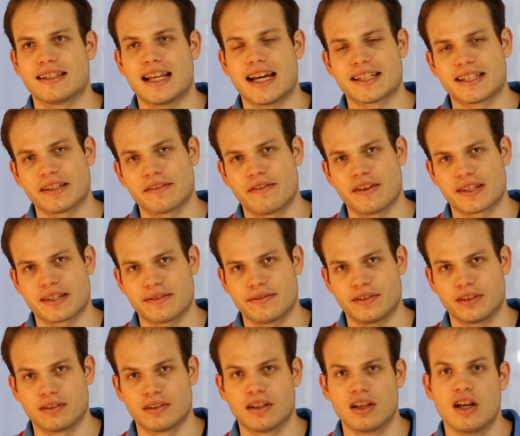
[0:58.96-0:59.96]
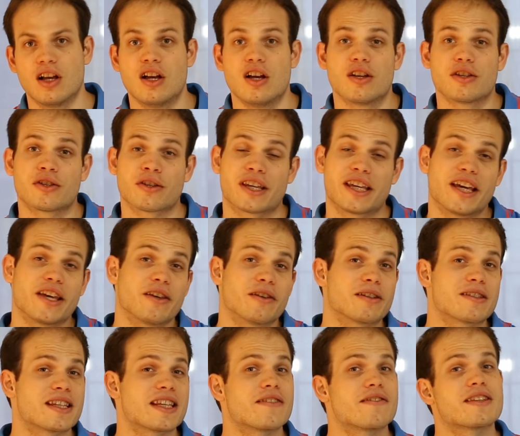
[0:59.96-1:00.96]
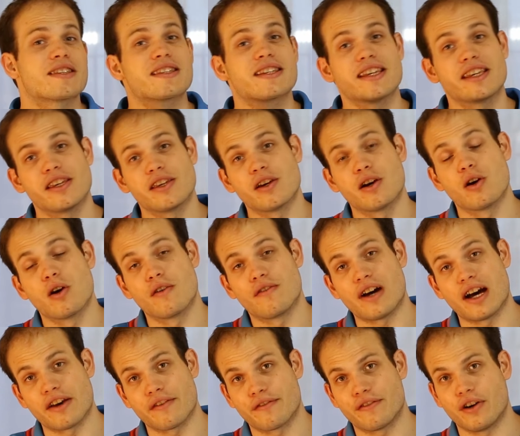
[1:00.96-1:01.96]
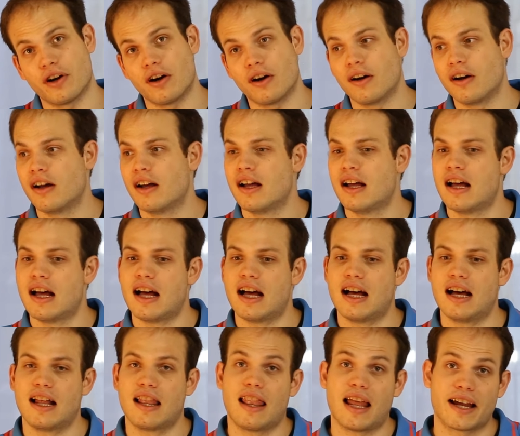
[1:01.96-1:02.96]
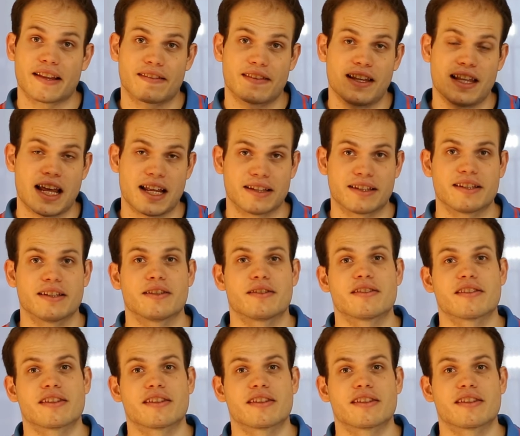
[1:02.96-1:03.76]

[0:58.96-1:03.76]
lighting festival. So here you'll see the CEO of IFAW light the lantern